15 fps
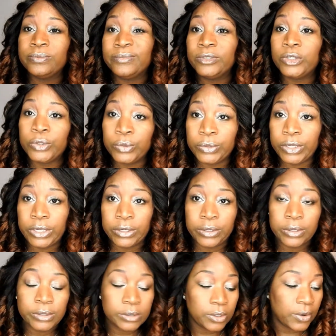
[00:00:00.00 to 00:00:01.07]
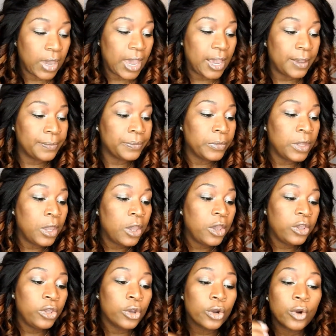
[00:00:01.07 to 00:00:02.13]
2 years, okay?
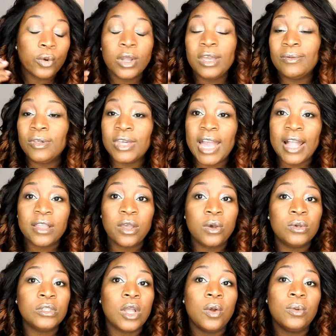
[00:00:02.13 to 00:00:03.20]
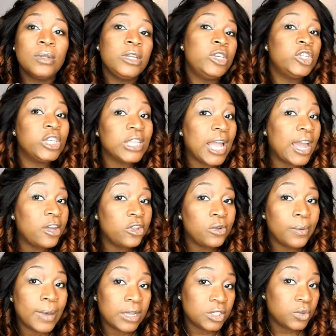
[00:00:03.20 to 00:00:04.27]
Your cream shadows only should last you
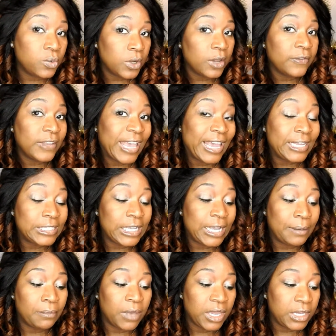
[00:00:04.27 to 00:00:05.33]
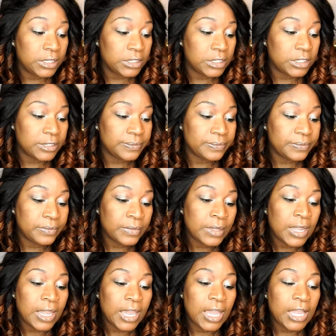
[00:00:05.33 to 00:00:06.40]
about 12 to 18 months.
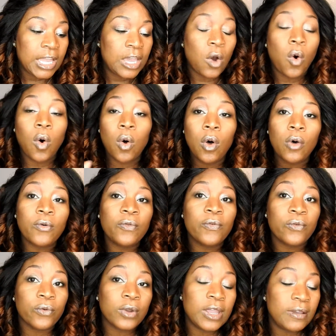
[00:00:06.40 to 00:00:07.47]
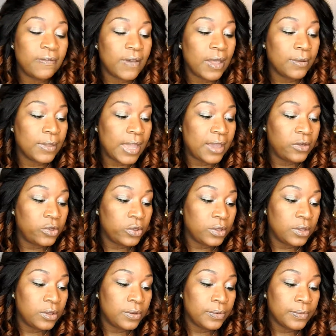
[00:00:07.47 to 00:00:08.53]
Any oil-free
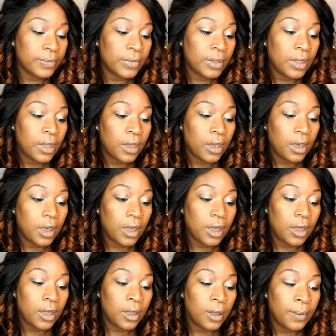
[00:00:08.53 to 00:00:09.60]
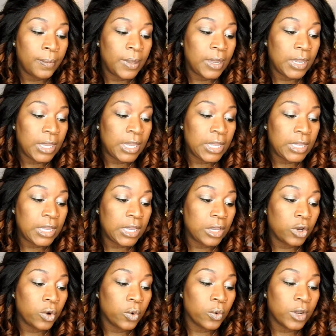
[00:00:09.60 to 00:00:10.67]
foundation, any
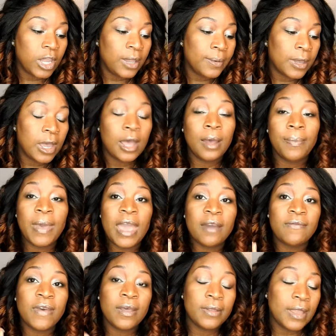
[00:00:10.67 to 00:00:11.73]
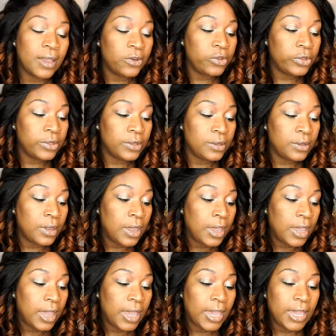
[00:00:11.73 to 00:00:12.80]
cream compact foundation,
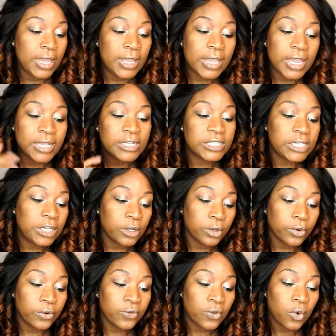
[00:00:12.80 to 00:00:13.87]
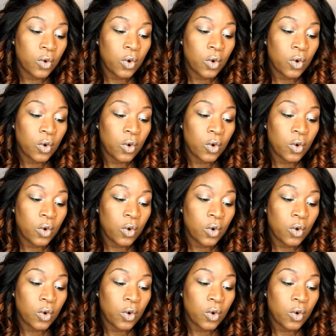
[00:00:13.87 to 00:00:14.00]
and any concealers,